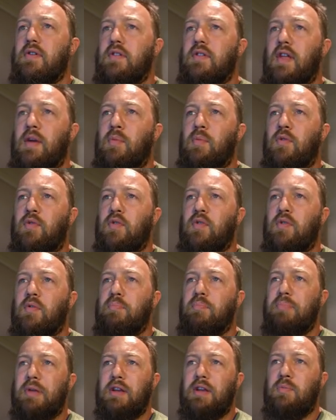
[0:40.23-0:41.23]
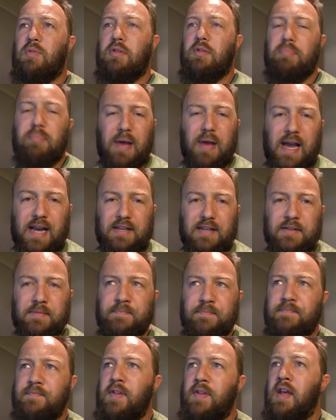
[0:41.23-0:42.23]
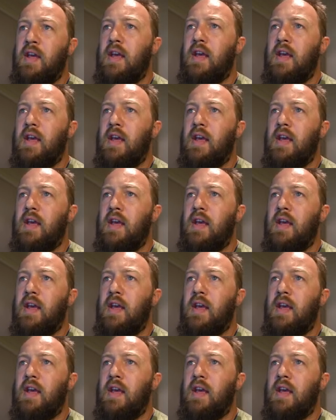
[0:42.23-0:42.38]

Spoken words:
then we've bittered with Magnum.